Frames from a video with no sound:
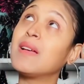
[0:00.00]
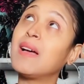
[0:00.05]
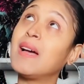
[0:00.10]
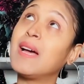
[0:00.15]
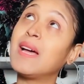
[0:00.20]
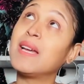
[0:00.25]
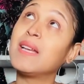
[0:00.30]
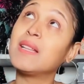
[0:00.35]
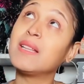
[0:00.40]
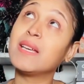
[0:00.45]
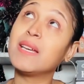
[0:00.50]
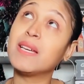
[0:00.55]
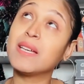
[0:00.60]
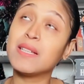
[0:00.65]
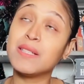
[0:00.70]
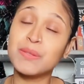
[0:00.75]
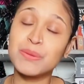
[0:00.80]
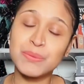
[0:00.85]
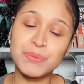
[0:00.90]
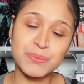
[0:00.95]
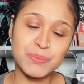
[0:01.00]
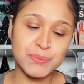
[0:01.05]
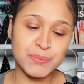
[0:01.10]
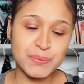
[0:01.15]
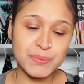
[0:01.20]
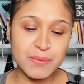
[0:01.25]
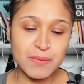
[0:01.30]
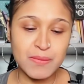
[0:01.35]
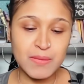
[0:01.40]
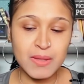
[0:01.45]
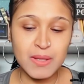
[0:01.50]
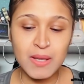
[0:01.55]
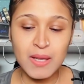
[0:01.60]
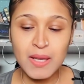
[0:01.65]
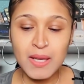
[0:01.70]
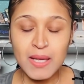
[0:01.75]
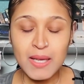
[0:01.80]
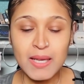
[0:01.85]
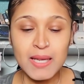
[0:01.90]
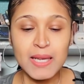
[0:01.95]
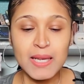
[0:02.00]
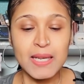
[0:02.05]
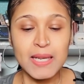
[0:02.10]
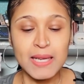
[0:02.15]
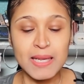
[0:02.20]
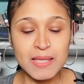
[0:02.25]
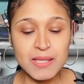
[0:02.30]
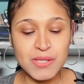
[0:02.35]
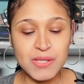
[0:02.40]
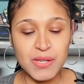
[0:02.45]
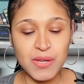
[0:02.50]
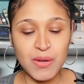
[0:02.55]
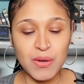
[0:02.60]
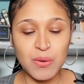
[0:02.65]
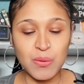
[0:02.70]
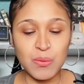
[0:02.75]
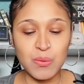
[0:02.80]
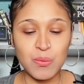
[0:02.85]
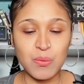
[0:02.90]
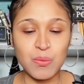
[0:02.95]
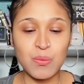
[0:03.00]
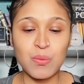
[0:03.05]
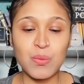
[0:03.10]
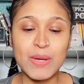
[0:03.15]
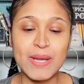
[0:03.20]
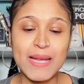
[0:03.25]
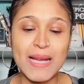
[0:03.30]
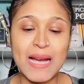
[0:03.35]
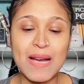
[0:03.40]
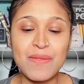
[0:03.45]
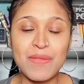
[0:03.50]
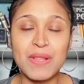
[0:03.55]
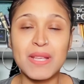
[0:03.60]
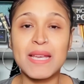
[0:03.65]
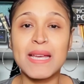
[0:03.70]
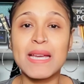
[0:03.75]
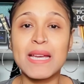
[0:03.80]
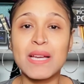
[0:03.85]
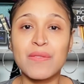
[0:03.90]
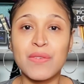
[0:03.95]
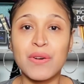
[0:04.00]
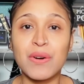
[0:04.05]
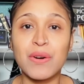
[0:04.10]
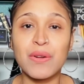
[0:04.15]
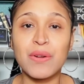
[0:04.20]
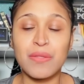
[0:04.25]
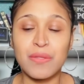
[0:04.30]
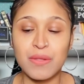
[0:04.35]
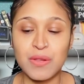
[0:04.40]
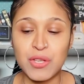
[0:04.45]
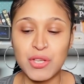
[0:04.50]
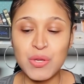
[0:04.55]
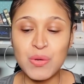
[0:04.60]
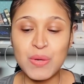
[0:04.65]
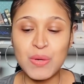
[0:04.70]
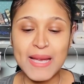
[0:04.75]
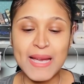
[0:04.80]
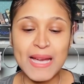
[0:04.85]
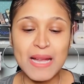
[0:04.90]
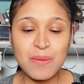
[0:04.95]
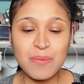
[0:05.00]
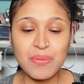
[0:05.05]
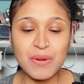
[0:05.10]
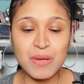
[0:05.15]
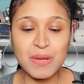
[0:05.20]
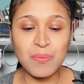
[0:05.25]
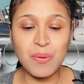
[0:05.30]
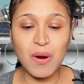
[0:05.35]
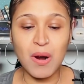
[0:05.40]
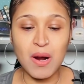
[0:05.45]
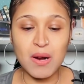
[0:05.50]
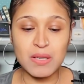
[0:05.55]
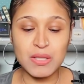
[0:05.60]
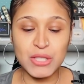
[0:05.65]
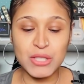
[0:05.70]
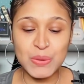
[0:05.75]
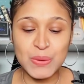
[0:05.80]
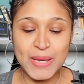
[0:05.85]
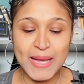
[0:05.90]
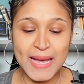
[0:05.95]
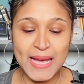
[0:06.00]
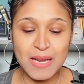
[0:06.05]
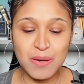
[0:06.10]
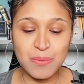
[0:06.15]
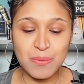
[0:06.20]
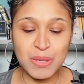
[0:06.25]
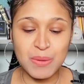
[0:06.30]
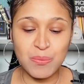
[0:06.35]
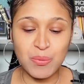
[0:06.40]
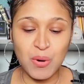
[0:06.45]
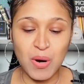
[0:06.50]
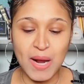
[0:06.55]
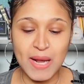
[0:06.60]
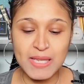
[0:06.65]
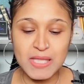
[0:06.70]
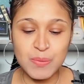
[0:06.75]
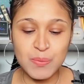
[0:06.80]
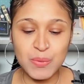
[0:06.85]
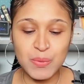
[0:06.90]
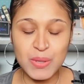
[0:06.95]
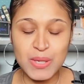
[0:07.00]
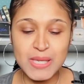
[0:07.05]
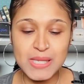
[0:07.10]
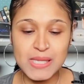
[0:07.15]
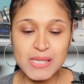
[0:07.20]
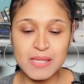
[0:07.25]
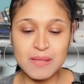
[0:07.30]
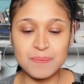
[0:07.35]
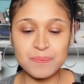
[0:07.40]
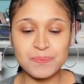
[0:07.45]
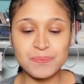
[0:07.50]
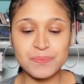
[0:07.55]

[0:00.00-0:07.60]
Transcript: Hi, Aaliyah. And so we have the King of Earth. You can be prosperous,